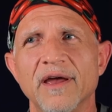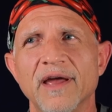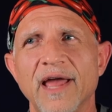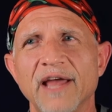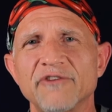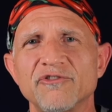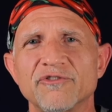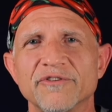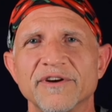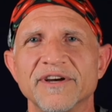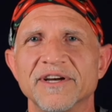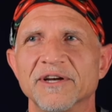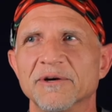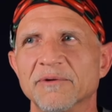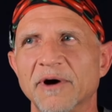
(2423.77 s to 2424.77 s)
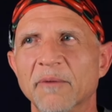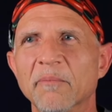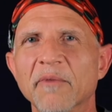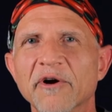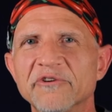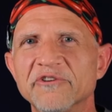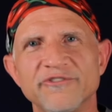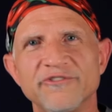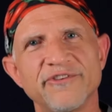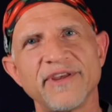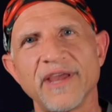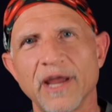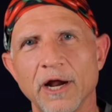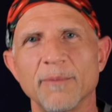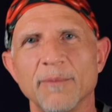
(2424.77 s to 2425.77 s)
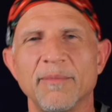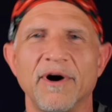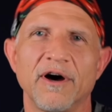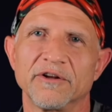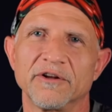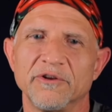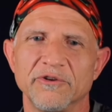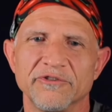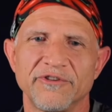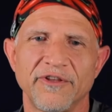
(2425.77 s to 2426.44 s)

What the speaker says: extra emergency air bottles.